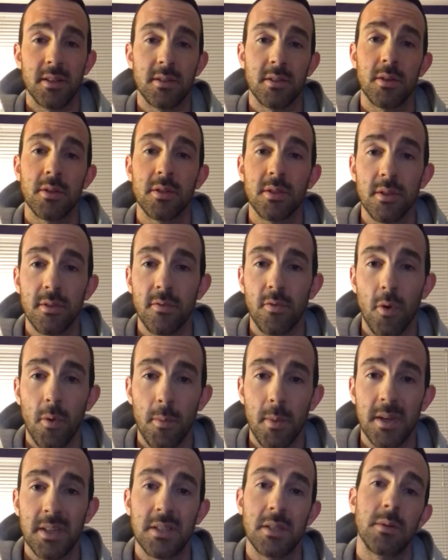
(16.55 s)
So those are the 4
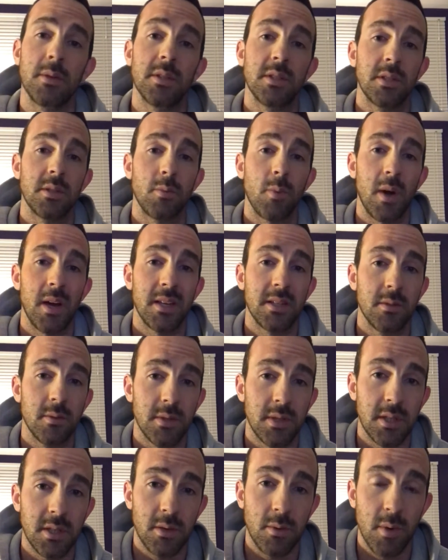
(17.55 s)
basic reasons why
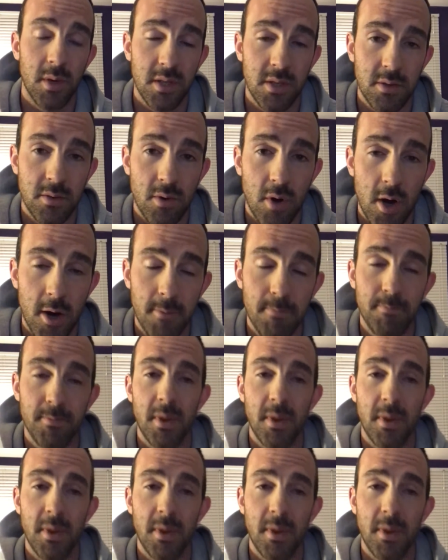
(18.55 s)
students get questions wrong.